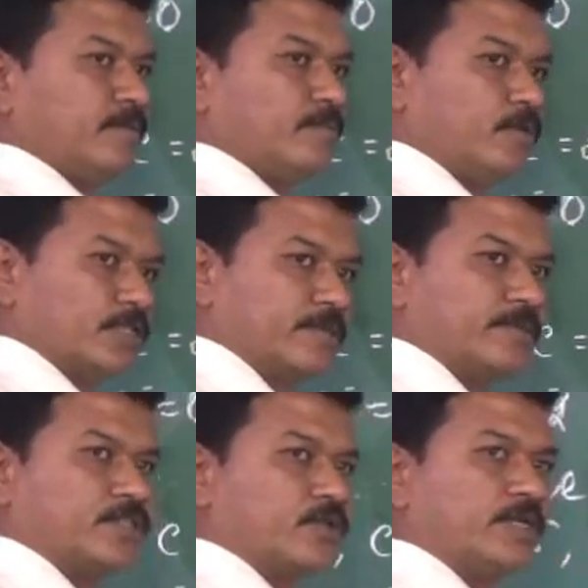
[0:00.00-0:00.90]
Most of the
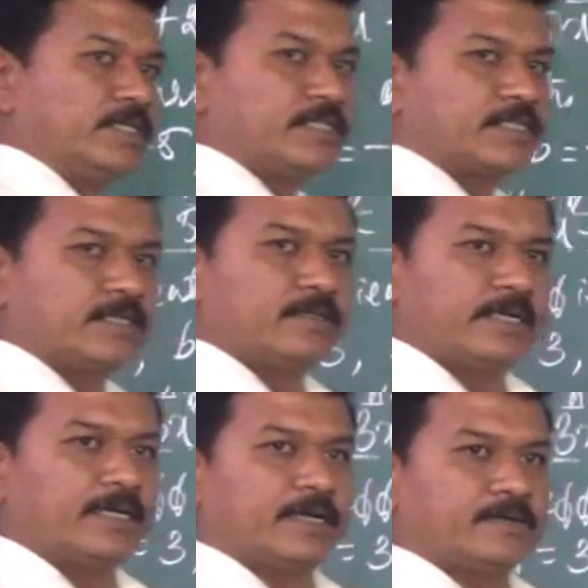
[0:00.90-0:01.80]
students,
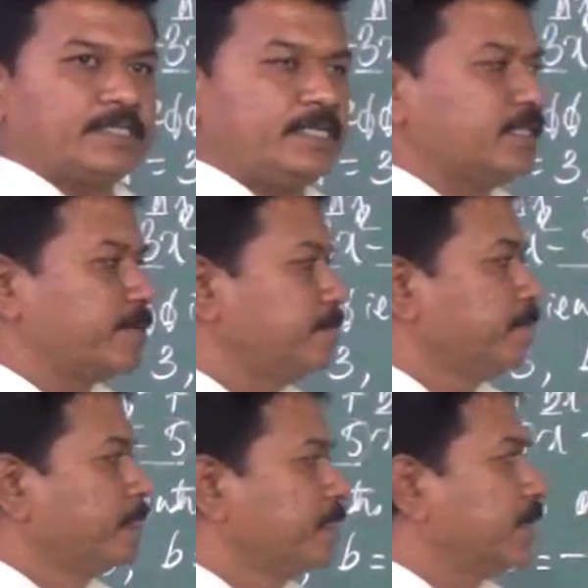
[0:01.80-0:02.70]
right, I have seen them,
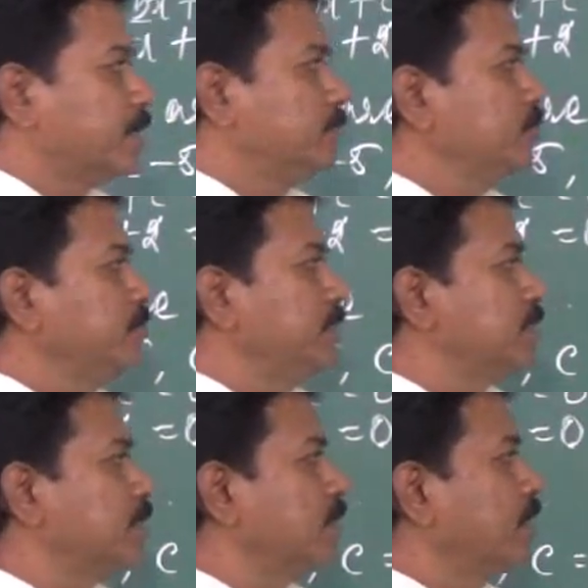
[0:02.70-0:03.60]
they come to me,
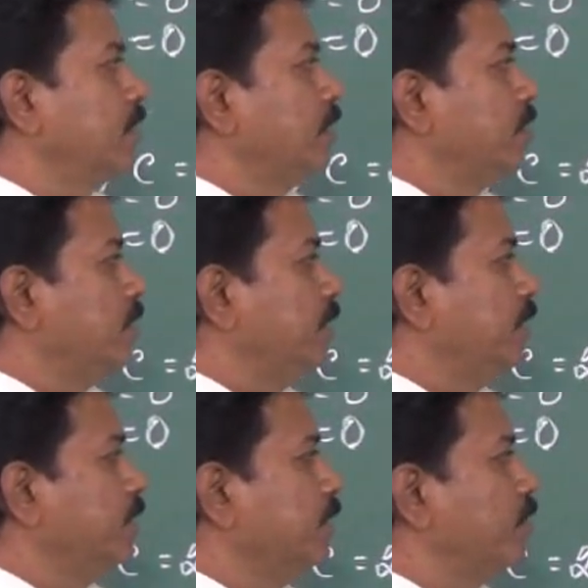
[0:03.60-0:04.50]
sir,
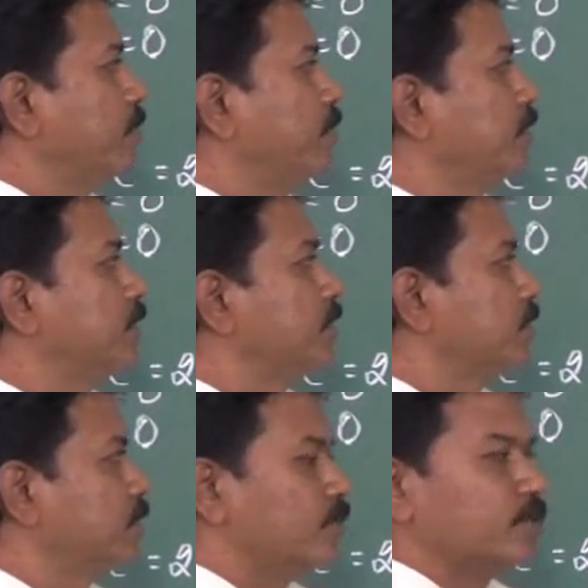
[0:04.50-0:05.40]
here you have put this
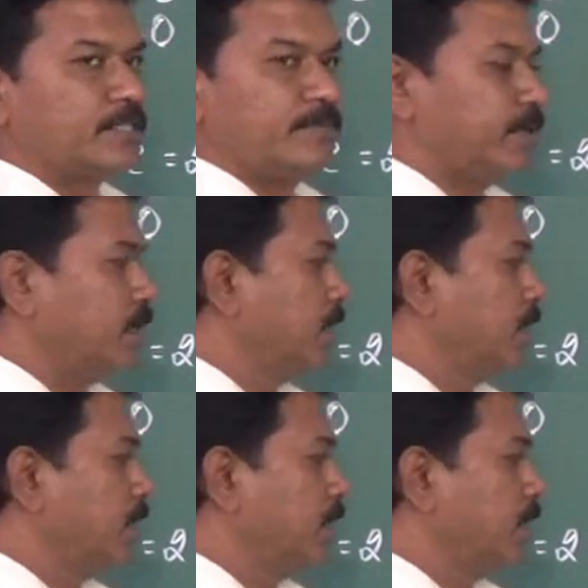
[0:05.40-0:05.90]
root symbol,